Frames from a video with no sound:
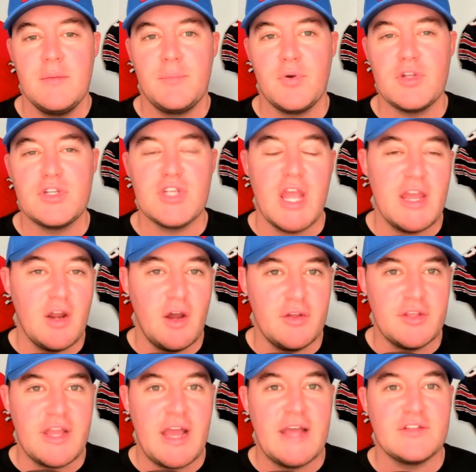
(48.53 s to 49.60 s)
Appreciate all
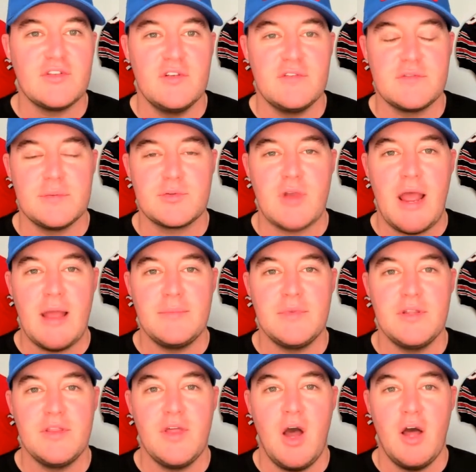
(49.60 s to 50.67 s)
you guys who have subscribed
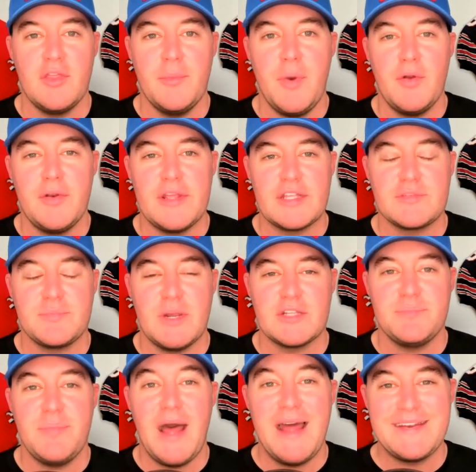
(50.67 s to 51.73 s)
to the On the Pony
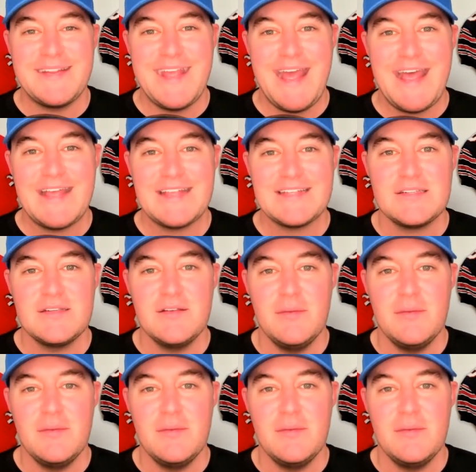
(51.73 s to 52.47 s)
Express podcast.